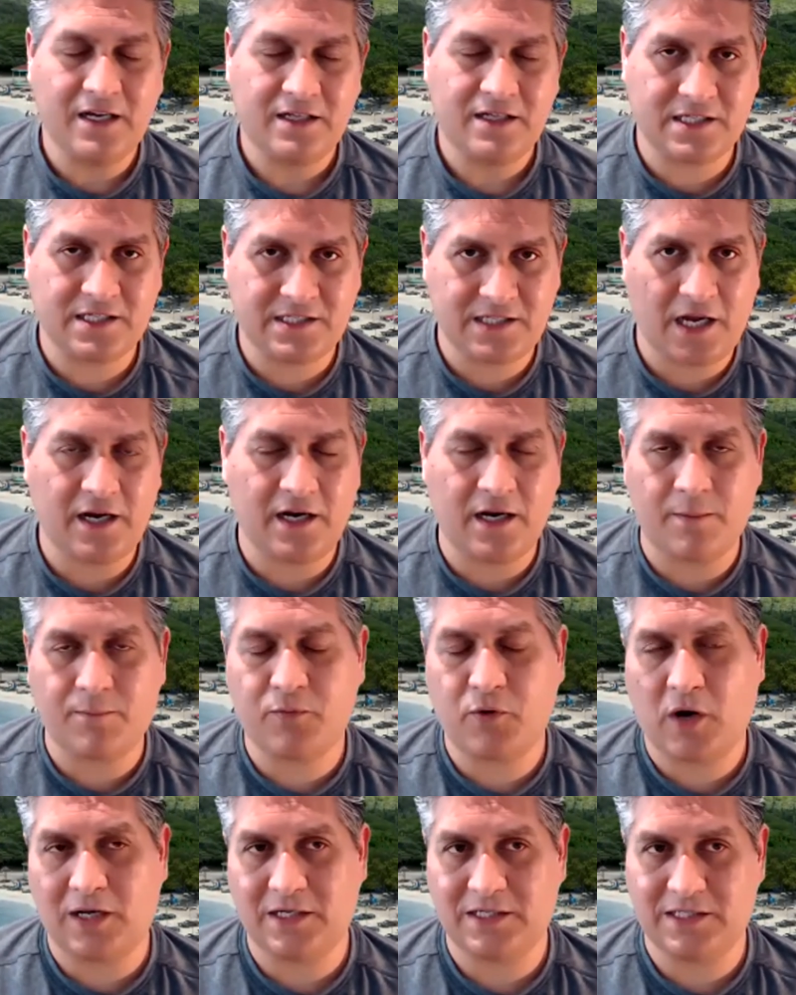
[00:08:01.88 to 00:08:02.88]
The sign up
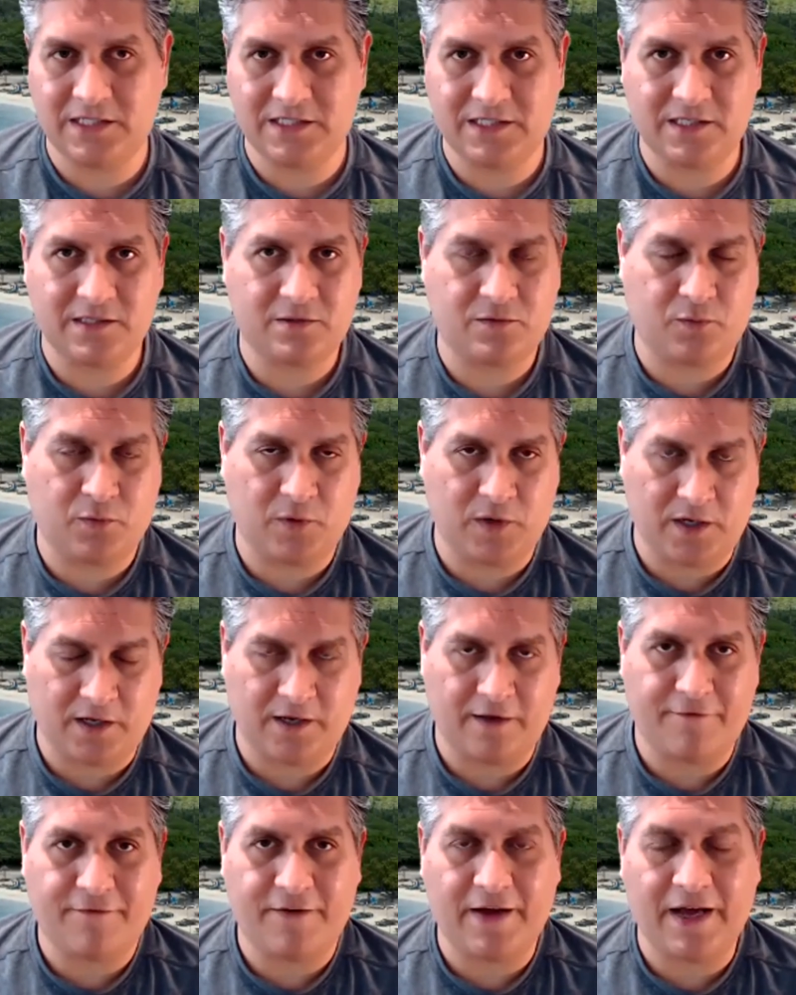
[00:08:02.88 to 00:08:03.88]
process is
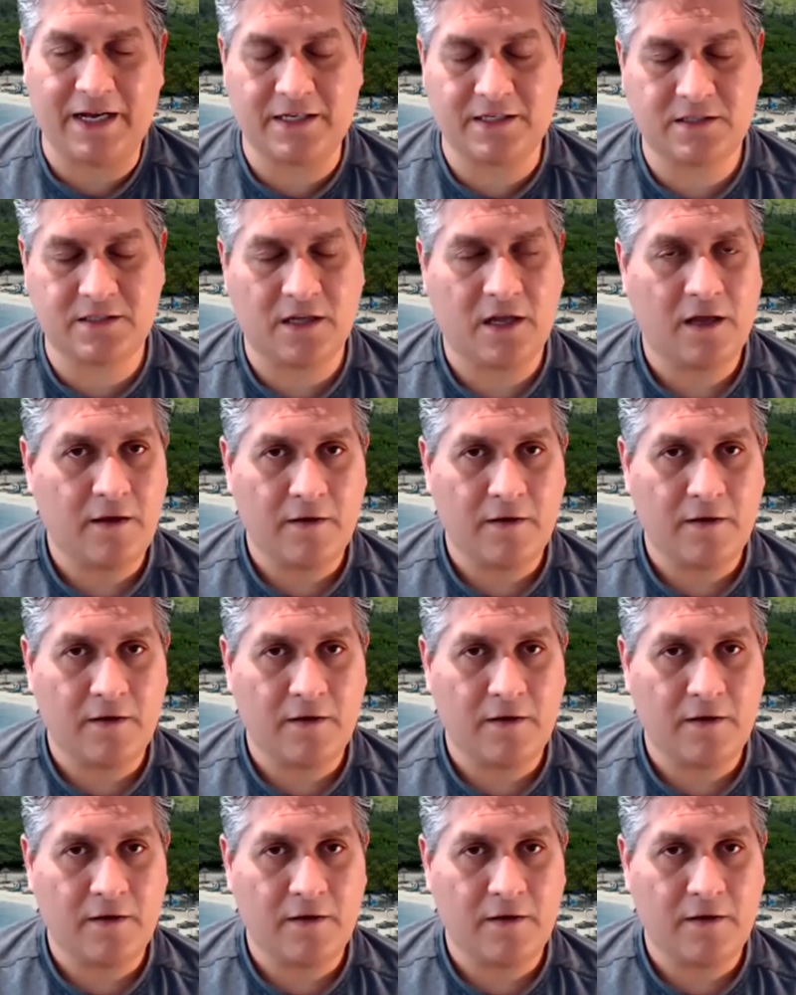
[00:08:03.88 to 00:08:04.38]
really fast.